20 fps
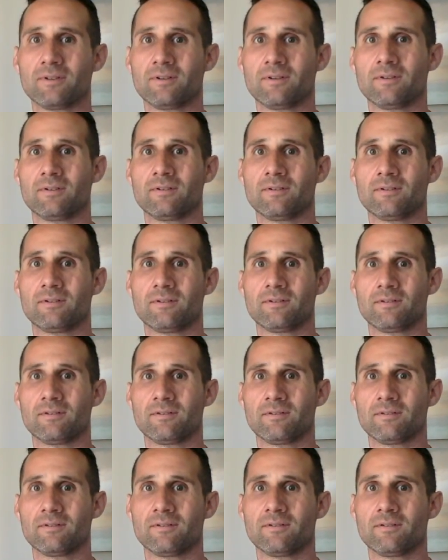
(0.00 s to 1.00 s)

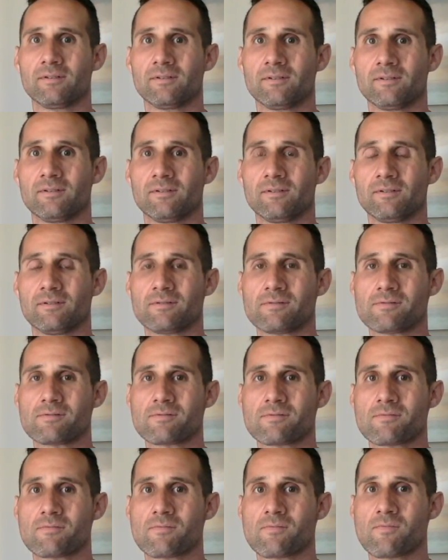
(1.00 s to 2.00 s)

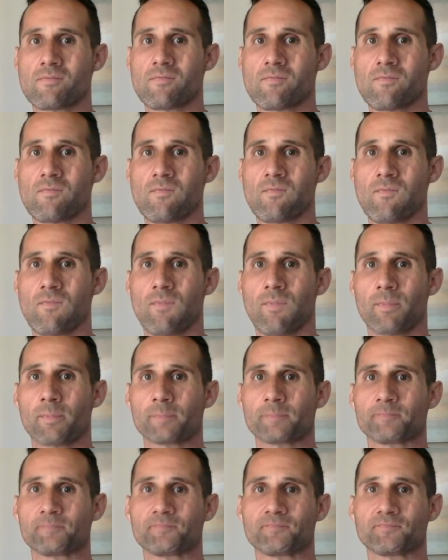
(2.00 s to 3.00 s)

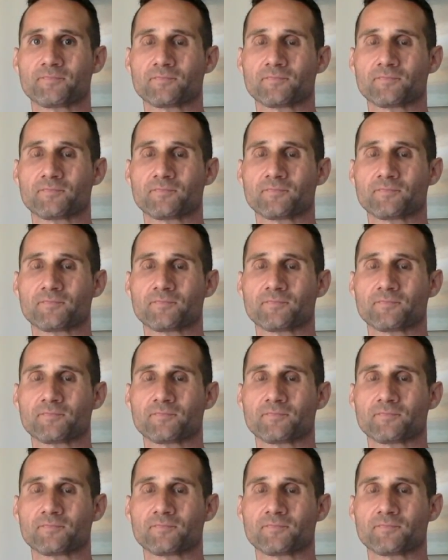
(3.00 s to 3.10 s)
(silence)